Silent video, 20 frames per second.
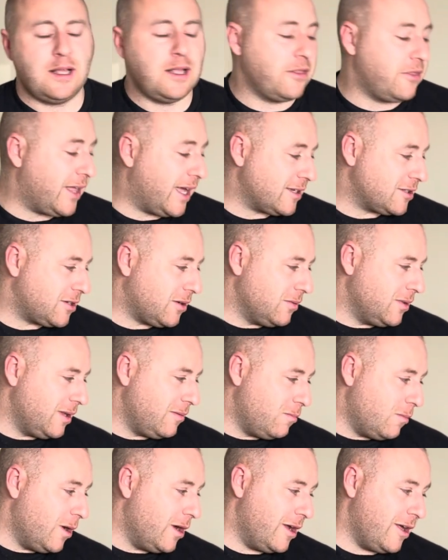That's only
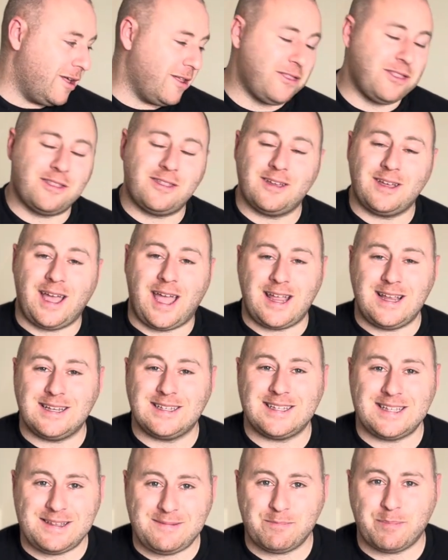worth
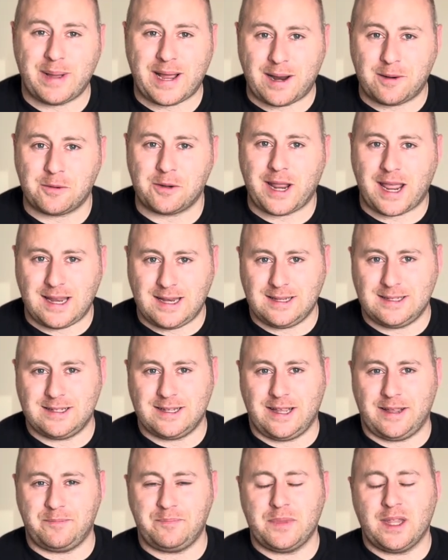
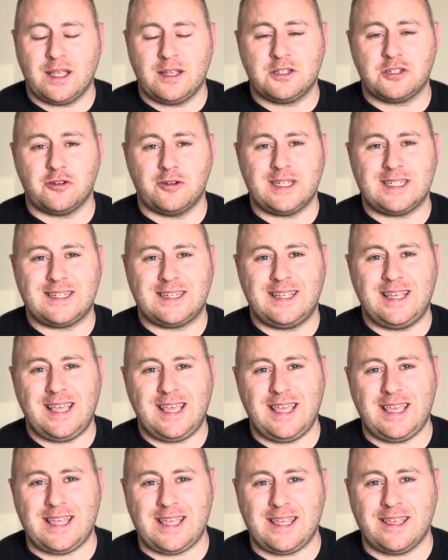£18.80. So it's
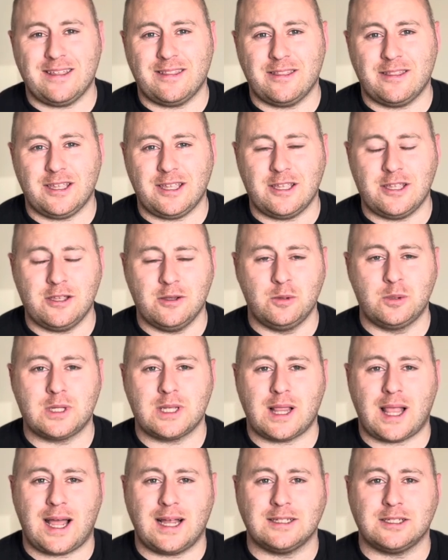key that you
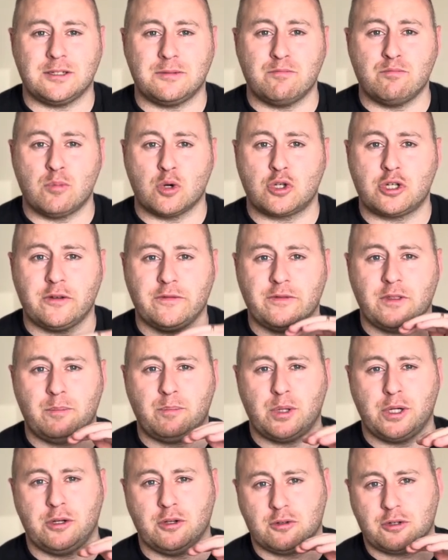utilize as much of the
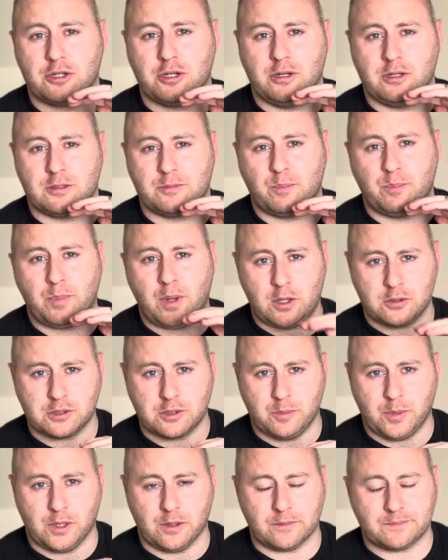production as
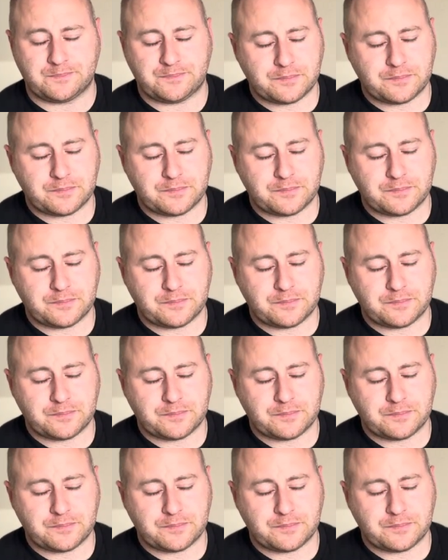possible.